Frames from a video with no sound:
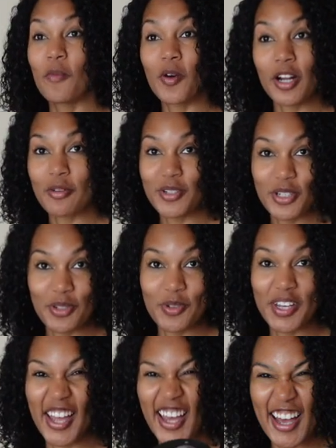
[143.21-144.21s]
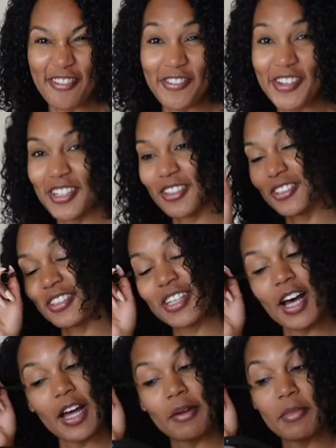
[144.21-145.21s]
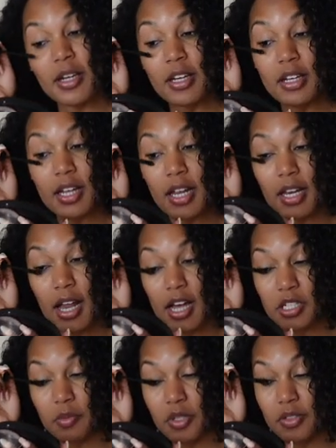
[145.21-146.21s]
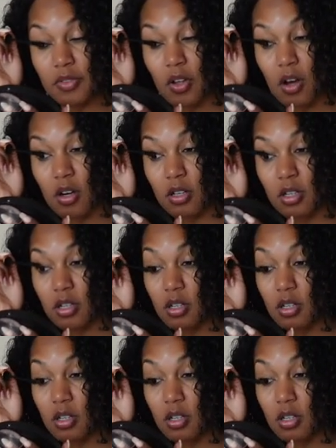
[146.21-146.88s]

what I was doing every single time in last week's vlog.